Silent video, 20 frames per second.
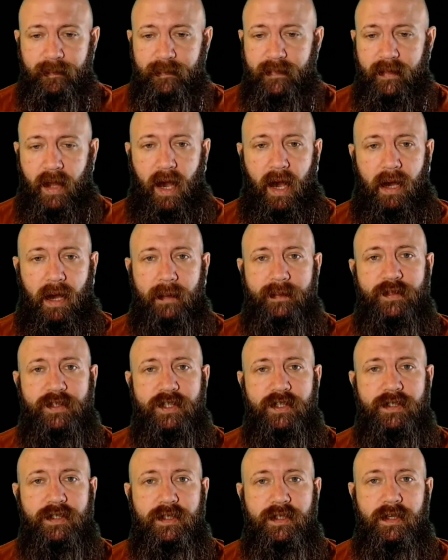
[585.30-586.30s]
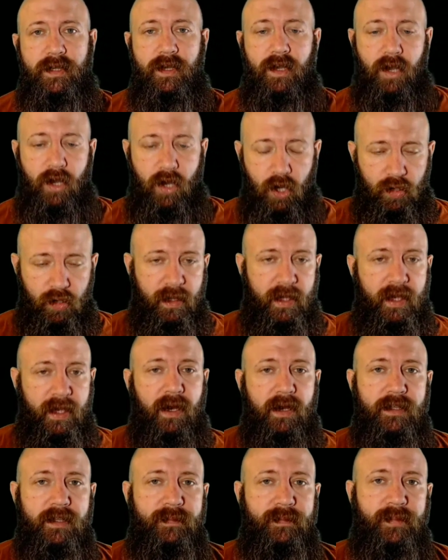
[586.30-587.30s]
options early
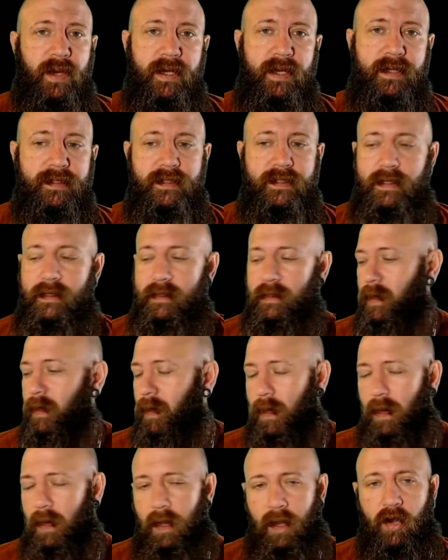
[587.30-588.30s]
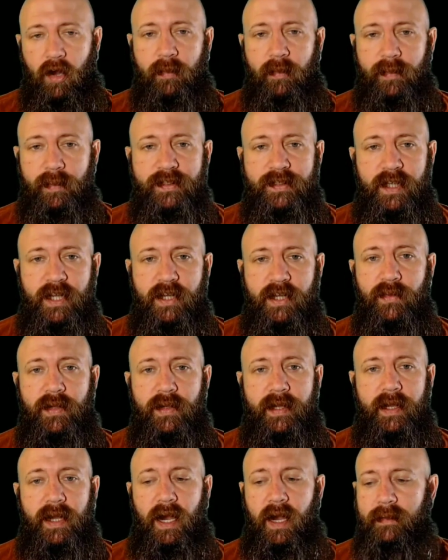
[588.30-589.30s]
on in the pregnancy. 100%
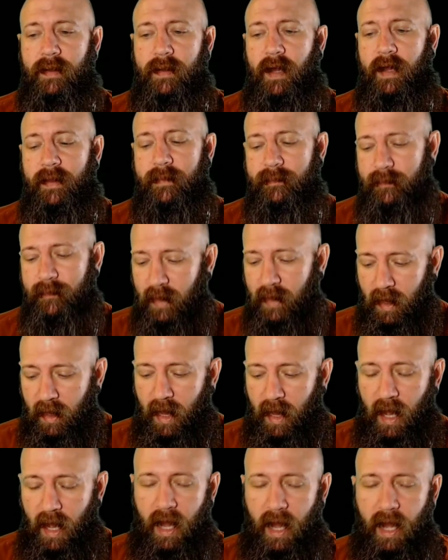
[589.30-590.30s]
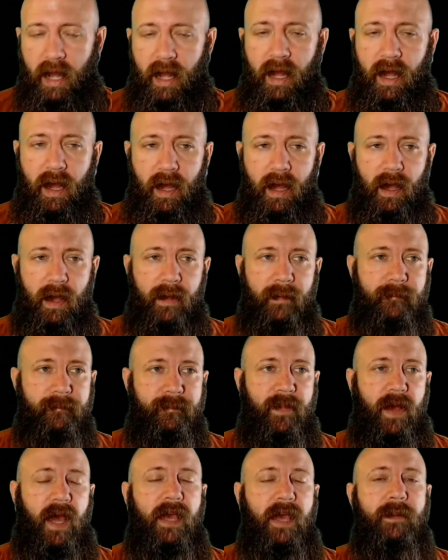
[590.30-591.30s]
agree. I
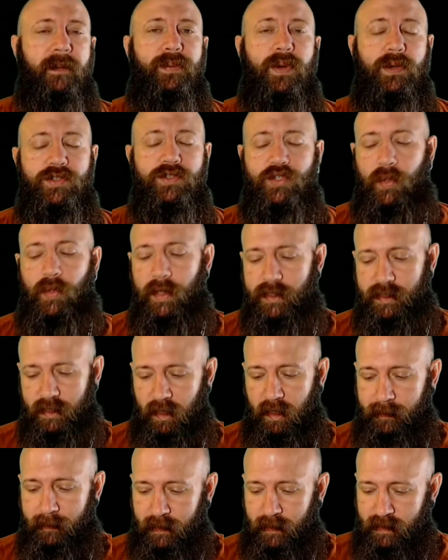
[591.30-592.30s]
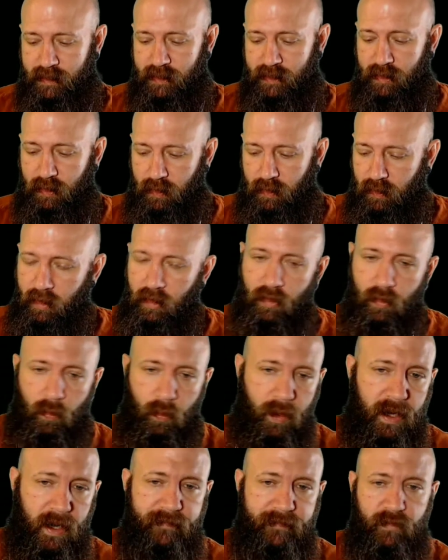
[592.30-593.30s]
am pro-choice up until
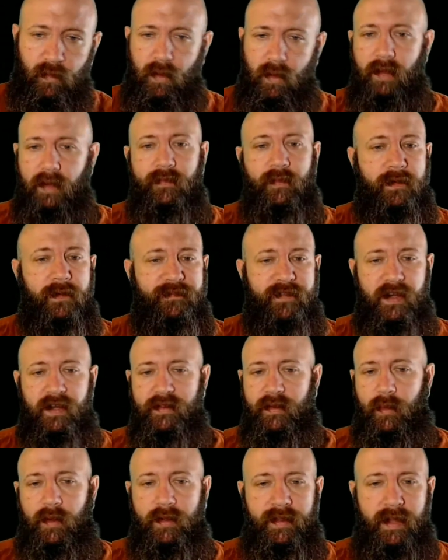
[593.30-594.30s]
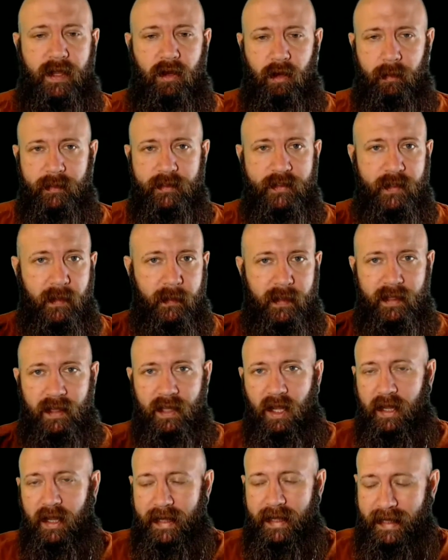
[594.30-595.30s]
wherever we figure that where that arbitrary
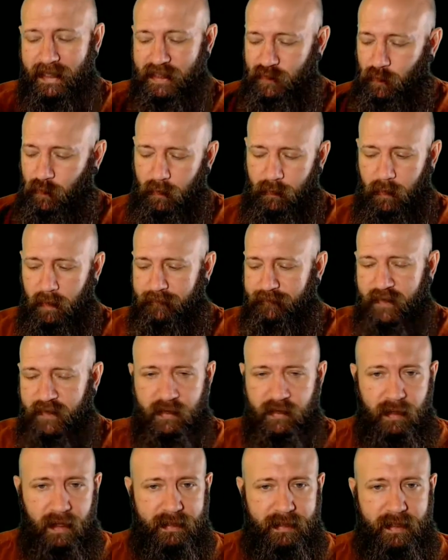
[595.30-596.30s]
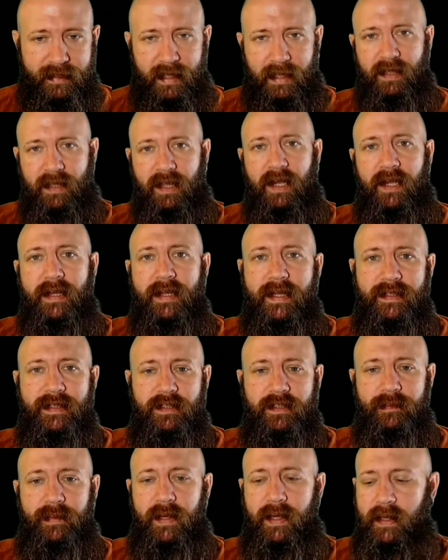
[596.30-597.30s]
line is, wherever we figure out that line needs
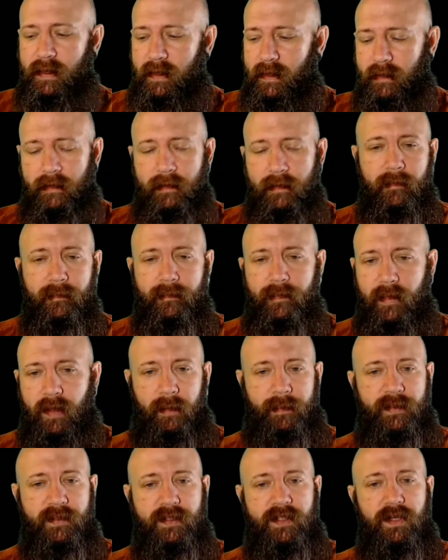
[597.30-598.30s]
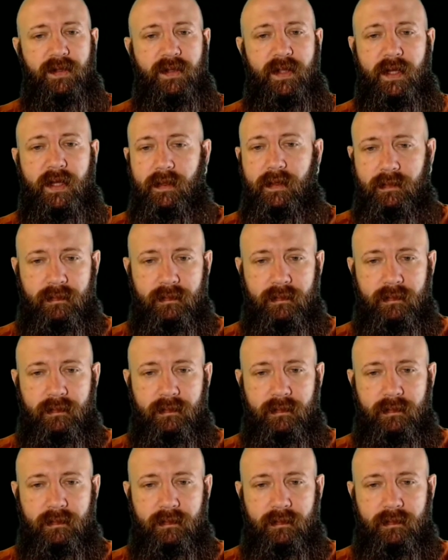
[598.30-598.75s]
to be. Up until there,